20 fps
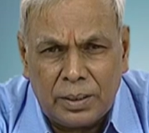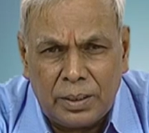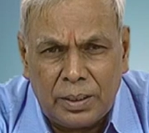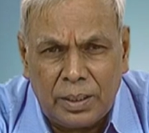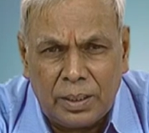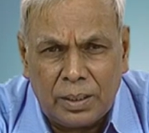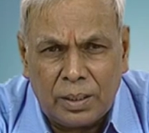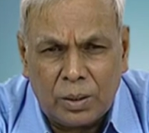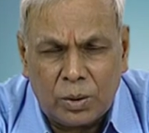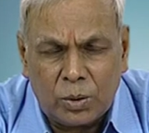
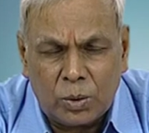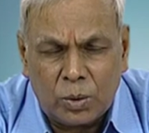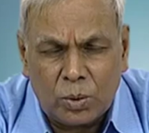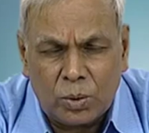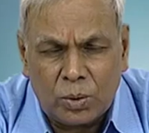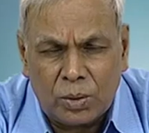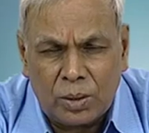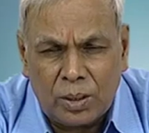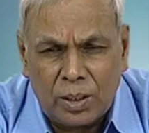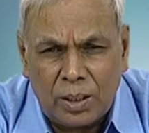Here
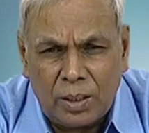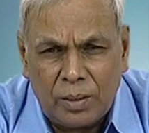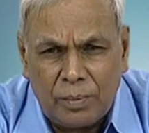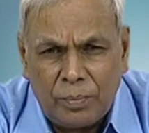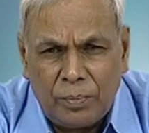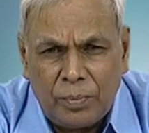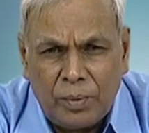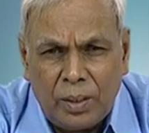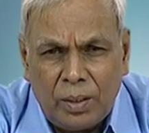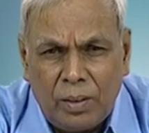also the
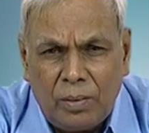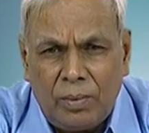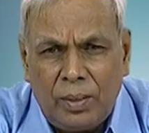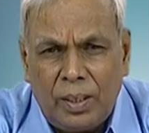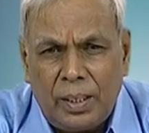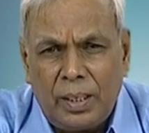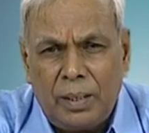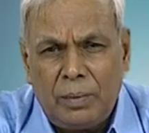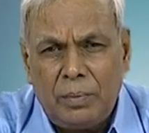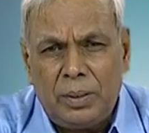we
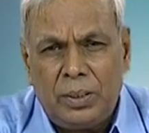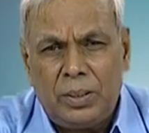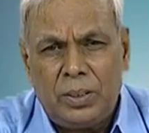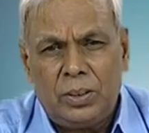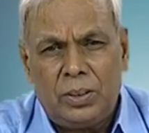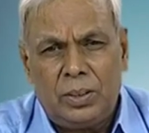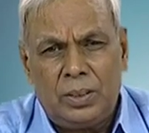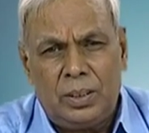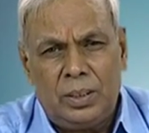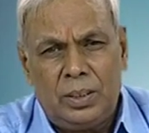are having
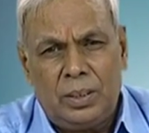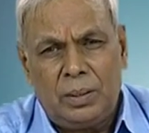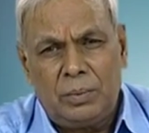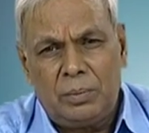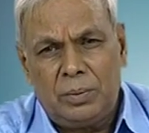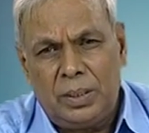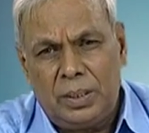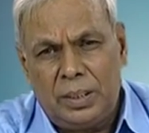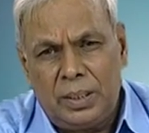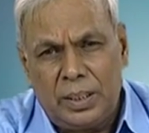this reserve
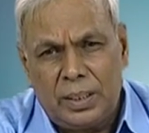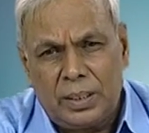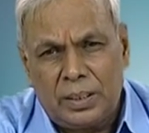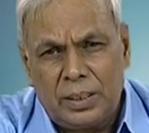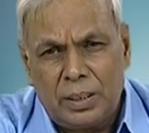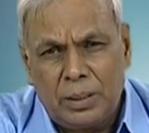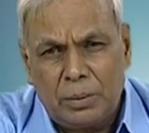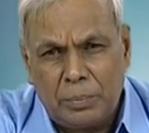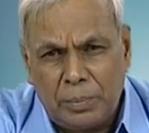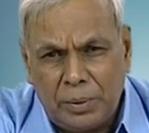of the
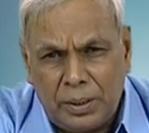reactor